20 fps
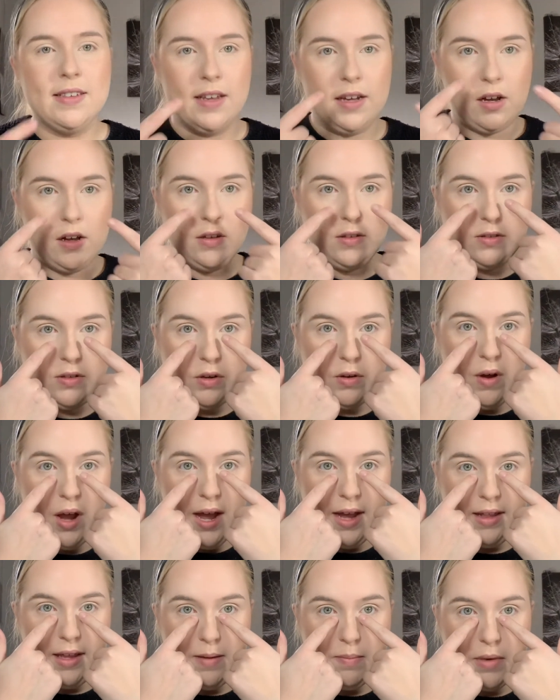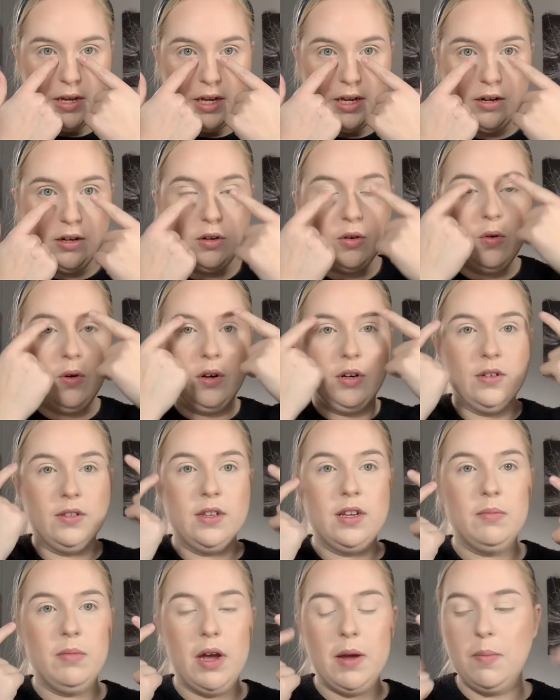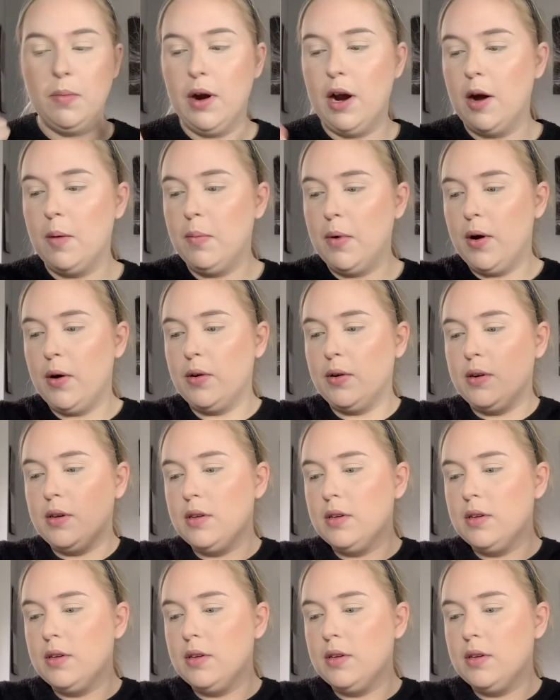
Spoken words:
I also highlight my inner corners and my brow bone.